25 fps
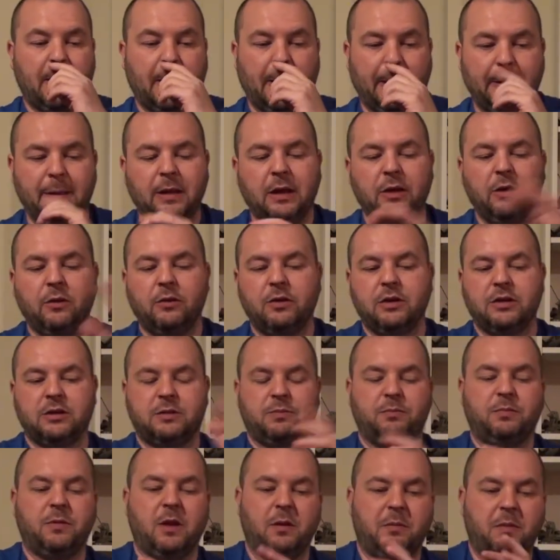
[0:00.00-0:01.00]
I know there
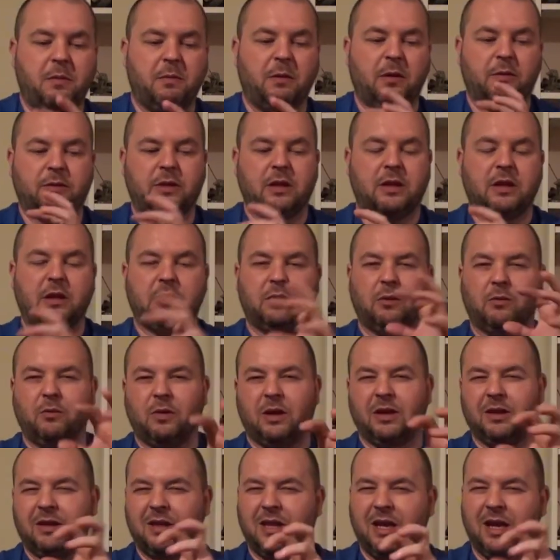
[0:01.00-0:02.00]
are people out there that don't
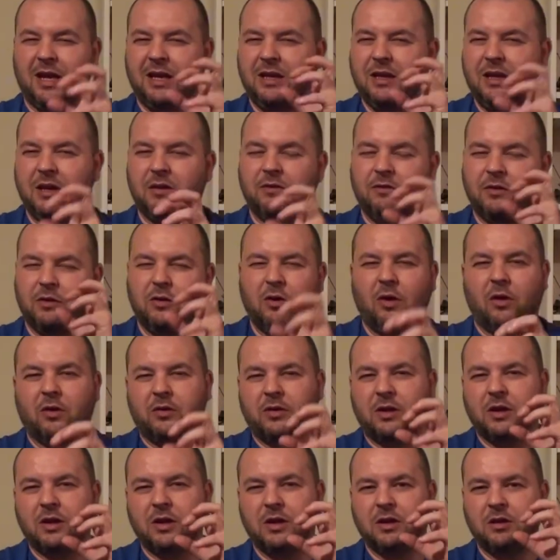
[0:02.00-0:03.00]
like the idea of the
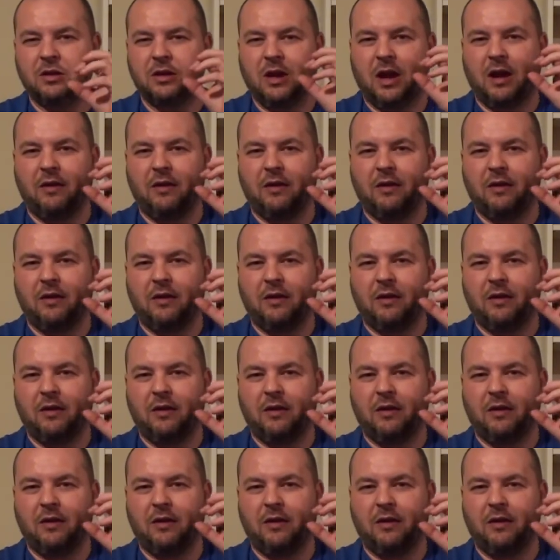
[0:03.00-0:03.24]
Doctor